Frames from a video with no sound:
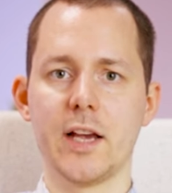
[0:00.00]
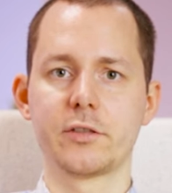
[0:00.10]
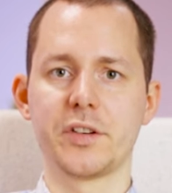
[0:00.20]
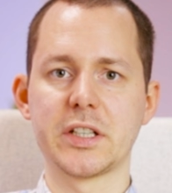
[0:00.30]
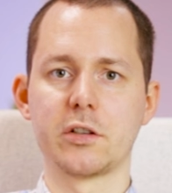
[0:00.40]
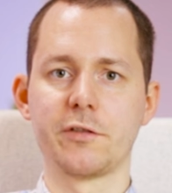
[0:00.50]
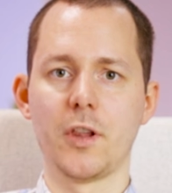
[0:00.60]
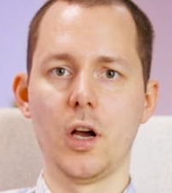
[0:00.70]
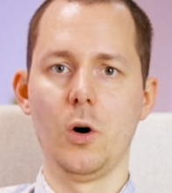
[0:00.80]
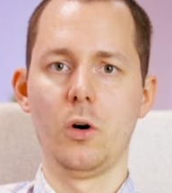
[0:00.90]
ever ready to
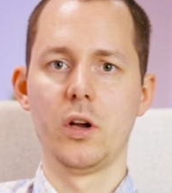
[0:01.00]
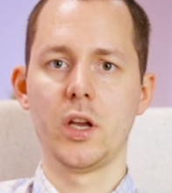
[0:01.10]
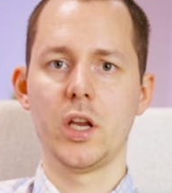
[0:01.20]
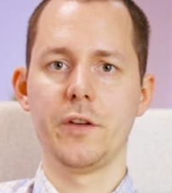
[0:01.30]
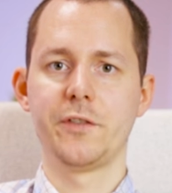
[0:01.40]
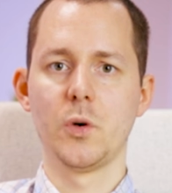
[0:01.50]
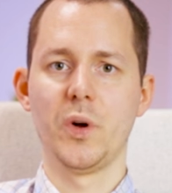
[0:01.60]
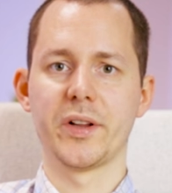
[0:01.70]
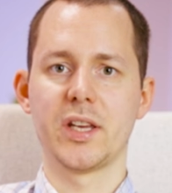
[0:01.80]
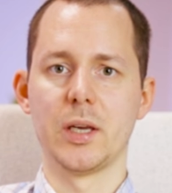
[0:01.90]
flow if you
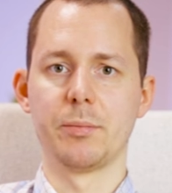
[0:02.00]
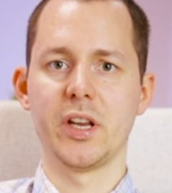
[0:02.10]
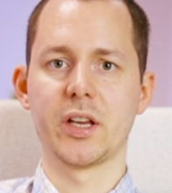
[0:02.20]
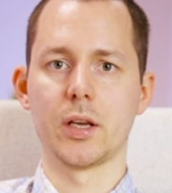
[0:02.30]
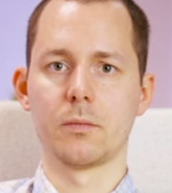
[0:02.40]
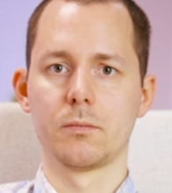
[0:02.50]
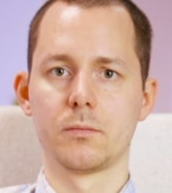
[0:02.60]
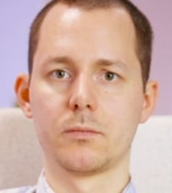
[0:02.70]
will keep digging.